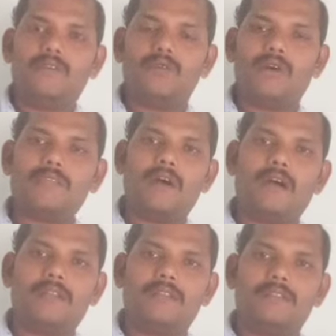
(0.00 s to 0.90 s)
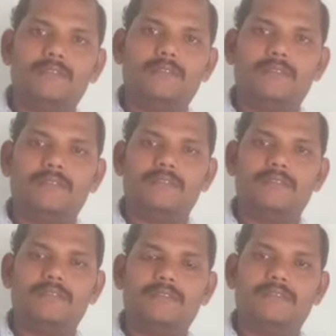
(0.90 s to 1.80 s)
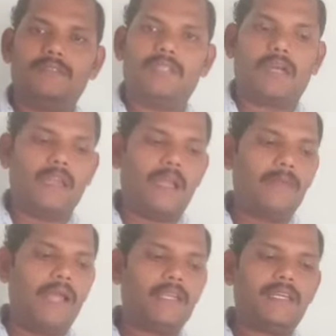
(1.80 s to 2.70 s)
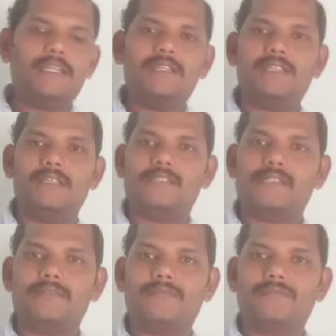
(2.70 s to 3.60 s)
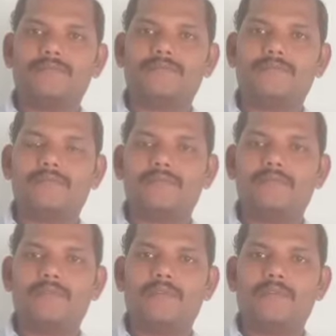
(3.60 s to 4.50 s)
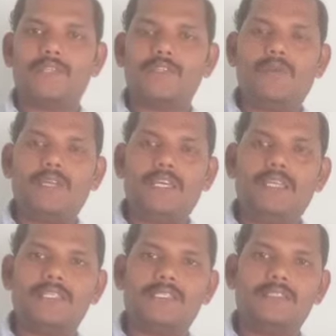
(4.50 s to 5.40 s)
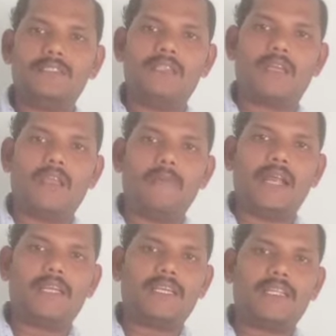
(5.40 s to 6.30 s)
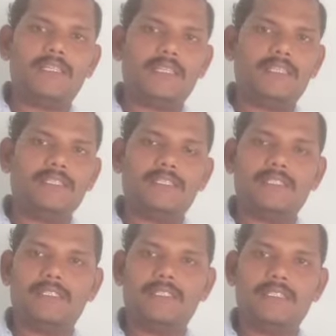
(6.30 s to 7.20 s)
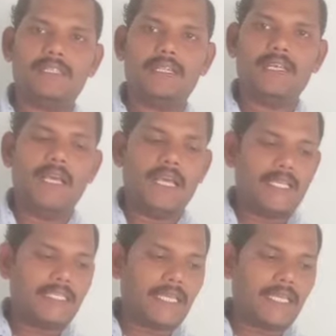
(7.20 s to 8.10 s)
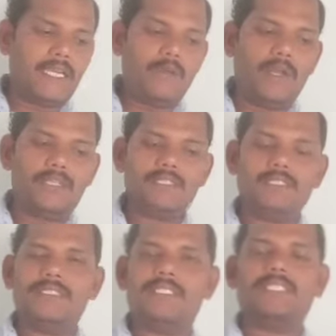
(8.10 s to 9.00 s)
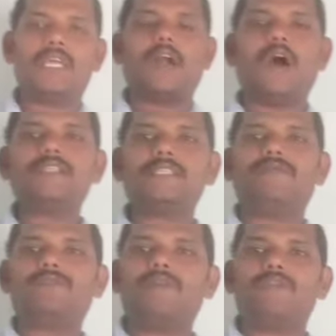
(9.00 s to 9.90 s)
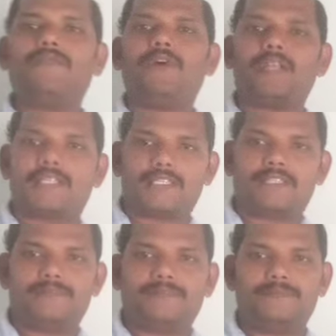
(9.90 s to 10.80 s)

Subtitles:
Those are the climatic regions. First one is the climatic regions. Second one, the concept of the forest.